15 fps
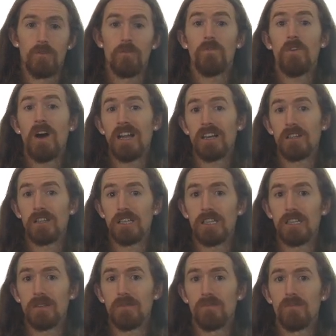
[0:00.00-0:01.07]

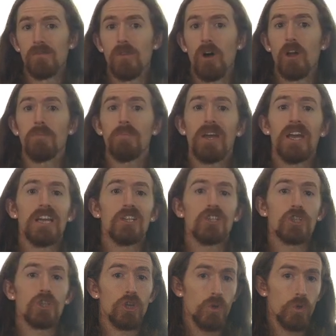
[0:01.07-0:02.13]
Finally, on page
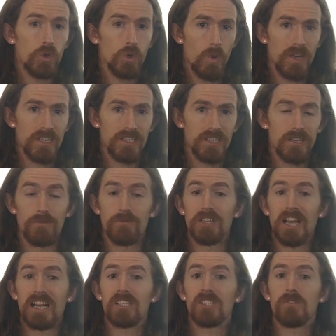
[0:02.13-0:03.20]
220 of
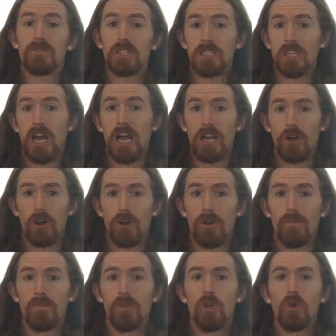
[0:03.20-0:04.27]
Dance of the Tiger,
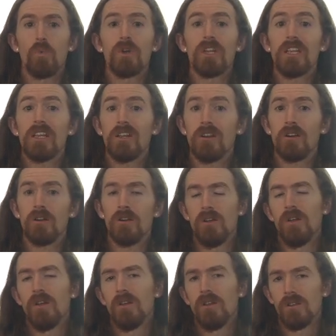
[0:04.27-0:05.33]
we hear
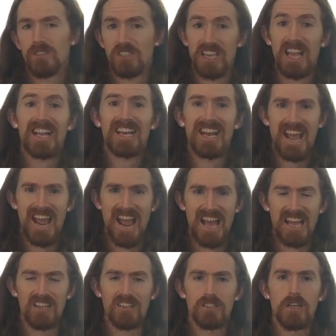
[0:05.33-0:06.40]

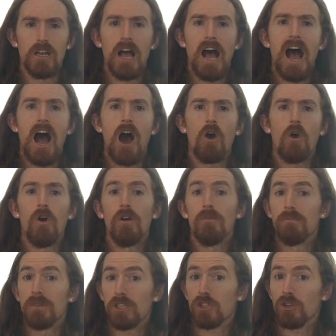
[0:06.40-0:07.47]
secondhand how
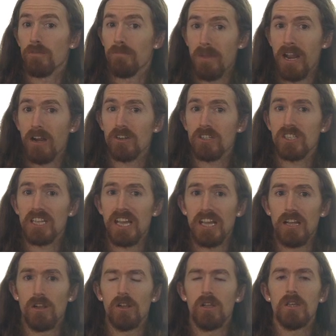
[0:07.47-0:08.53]
Mr.
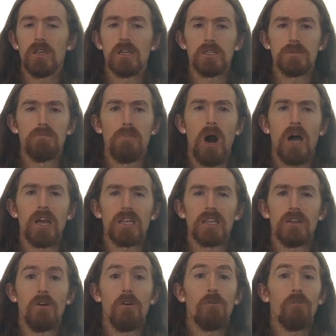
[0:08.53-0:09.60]
Marestail, his body
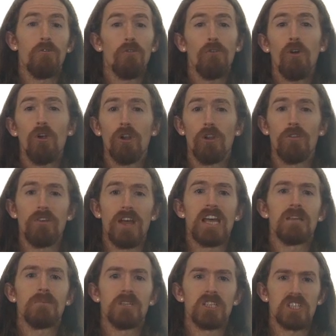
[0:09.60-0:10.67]
full of
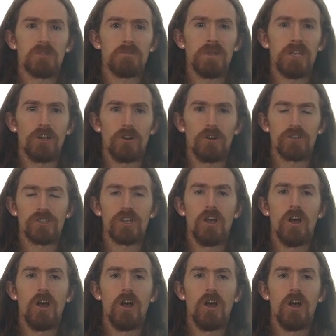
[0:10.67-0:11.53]
enemy spears,